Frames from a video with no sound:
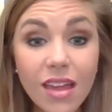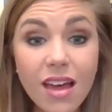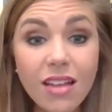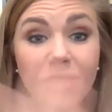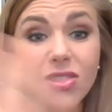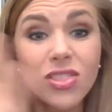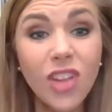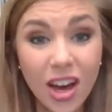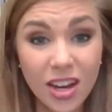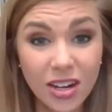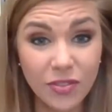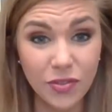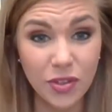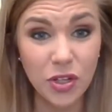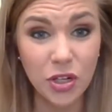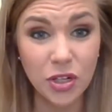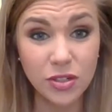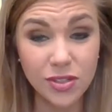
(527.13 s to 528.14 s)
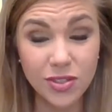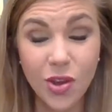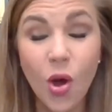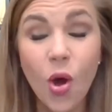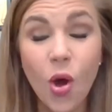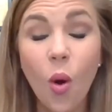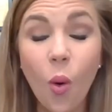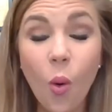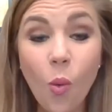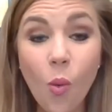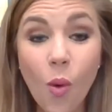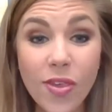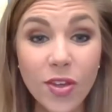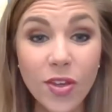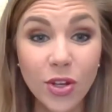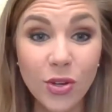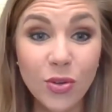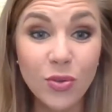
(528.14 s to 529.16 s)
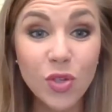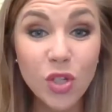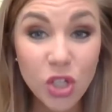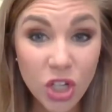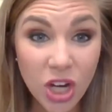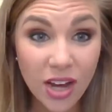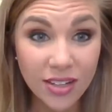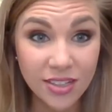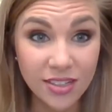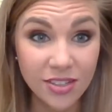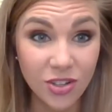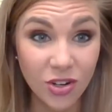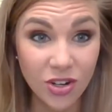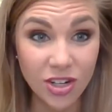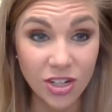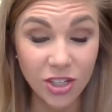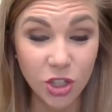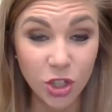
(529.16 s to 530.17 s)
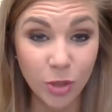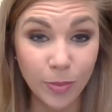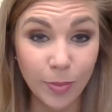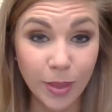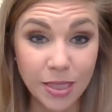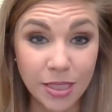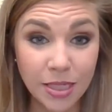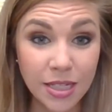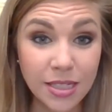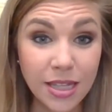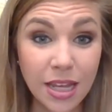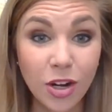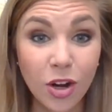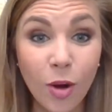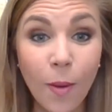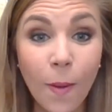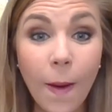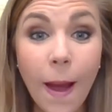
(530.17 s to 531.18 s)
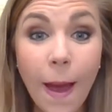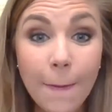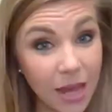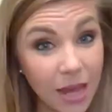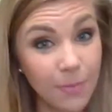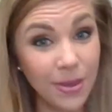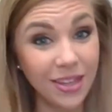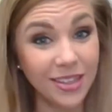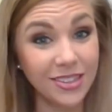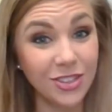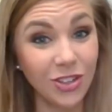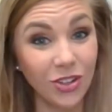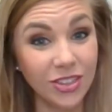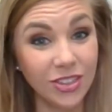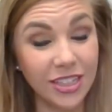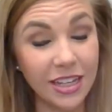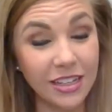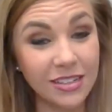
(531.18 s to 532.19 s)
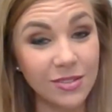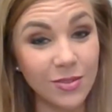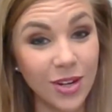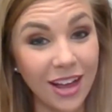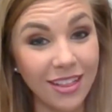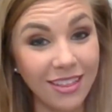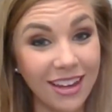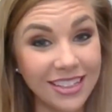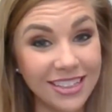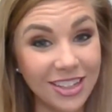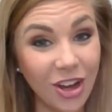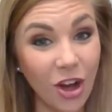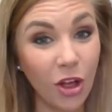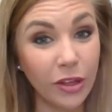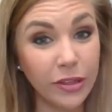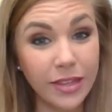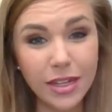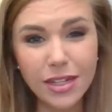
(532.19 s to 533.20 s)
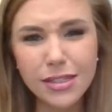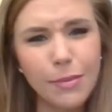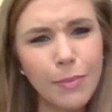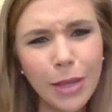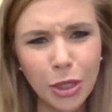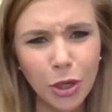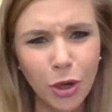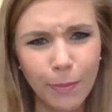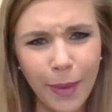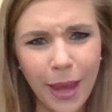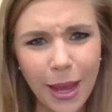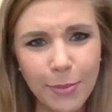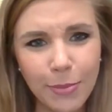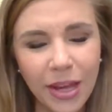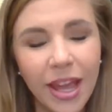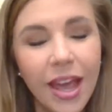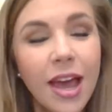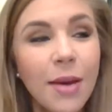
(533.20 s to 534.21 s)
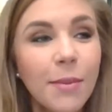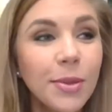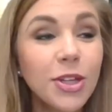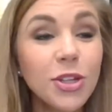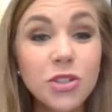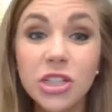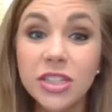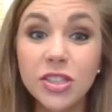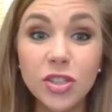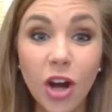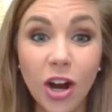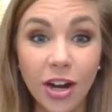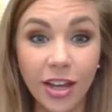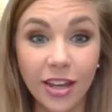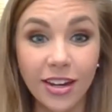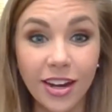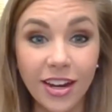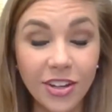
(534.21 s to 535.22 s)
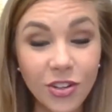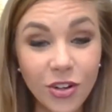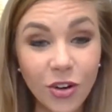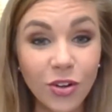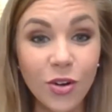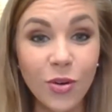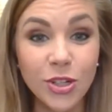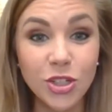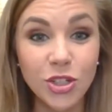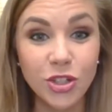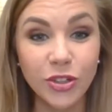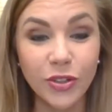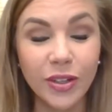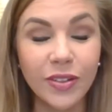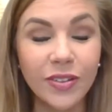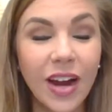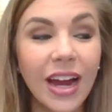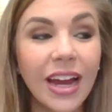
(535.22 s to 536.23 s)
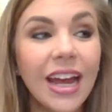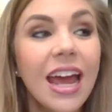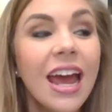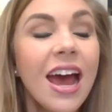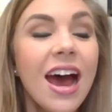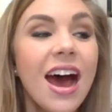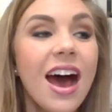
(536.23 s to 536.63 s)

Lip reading: a lot of years, or whether you just started your business and are a baby consultant is what I like to call it. That doesn't mean you're a baby, but you just started and you don't know what you're doing, right?